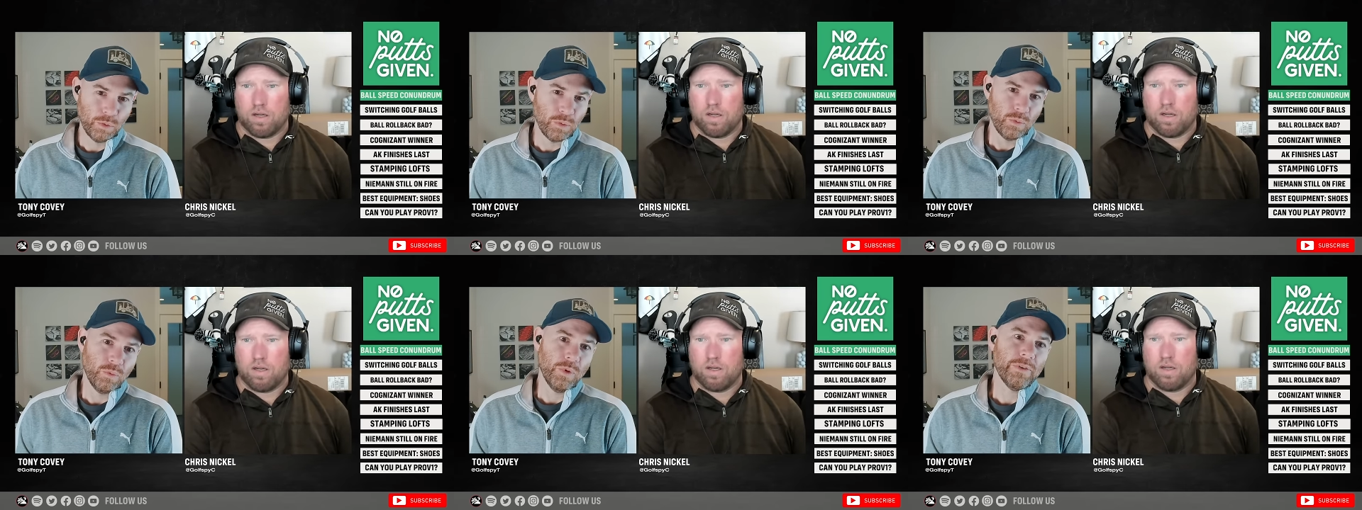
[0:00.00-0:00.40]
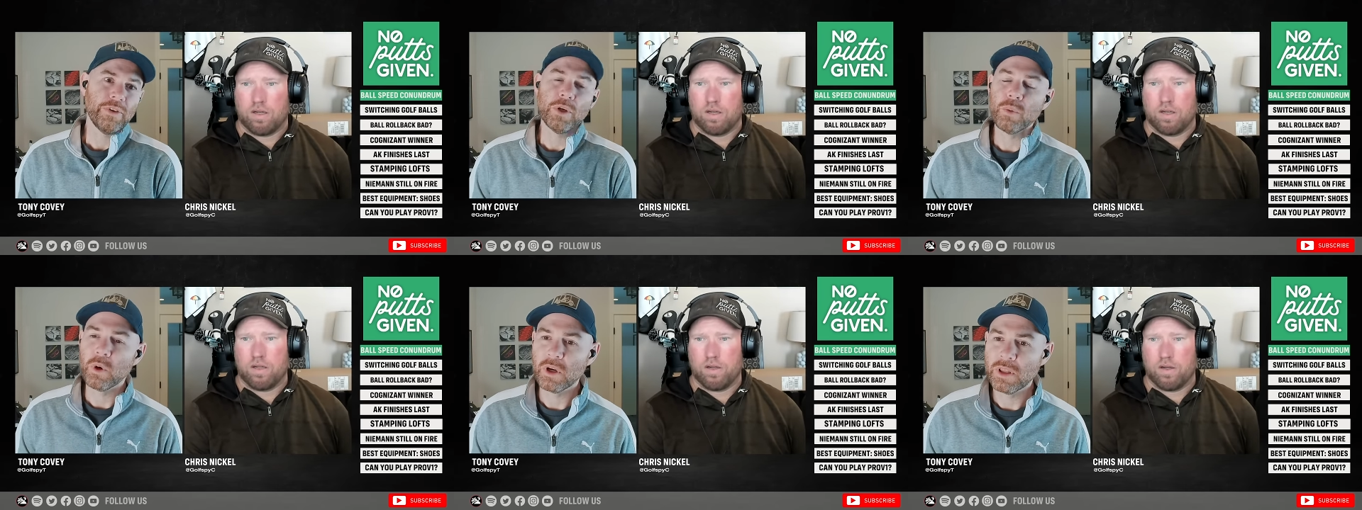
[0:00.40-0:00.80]
Speaker 1: wherever you
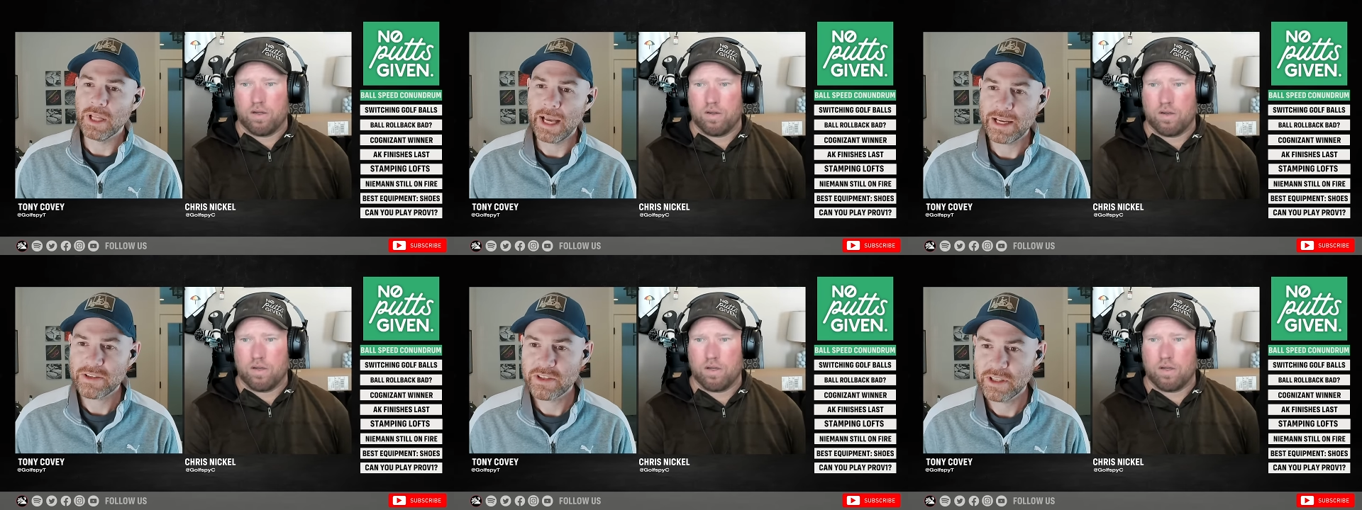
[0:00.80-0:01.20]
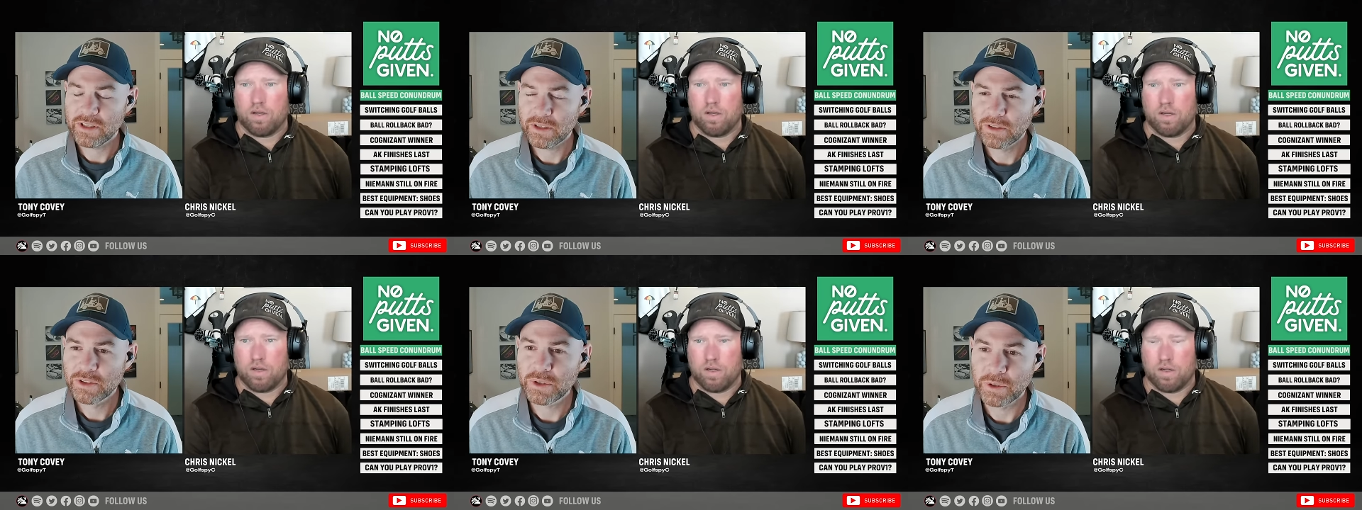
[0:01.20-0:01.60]
were last year,
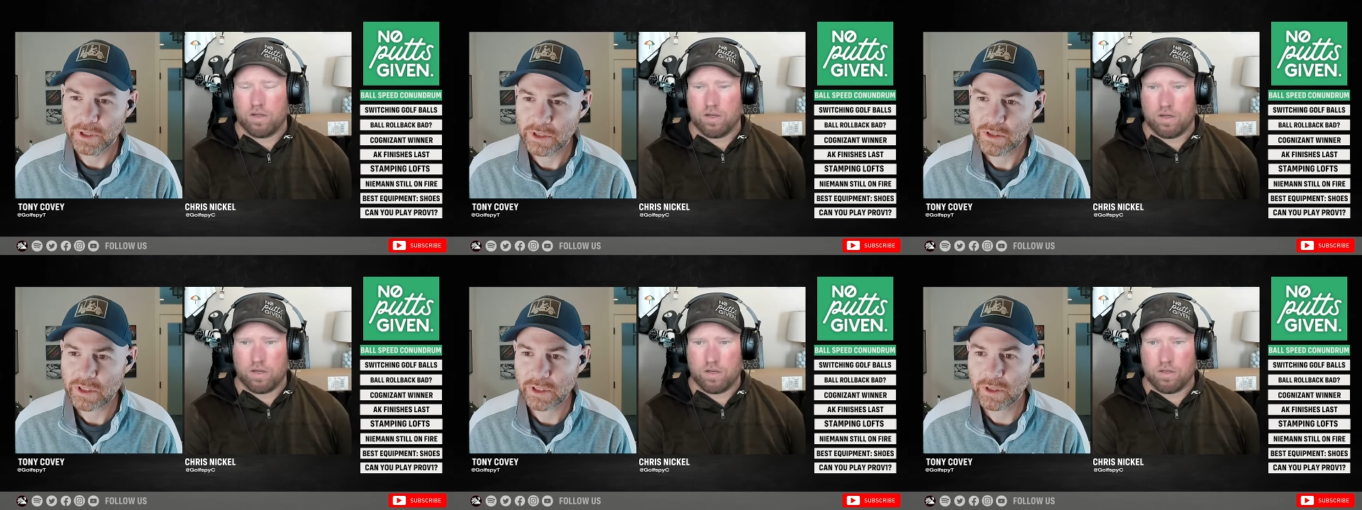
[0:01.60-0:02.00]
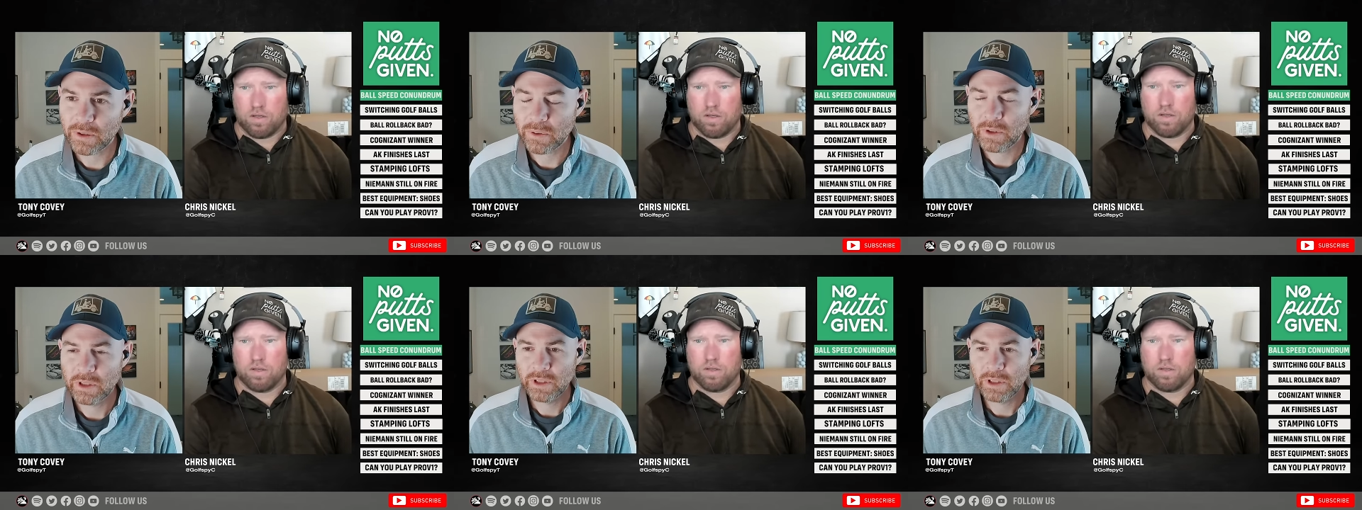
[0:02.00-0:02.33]
two years ago,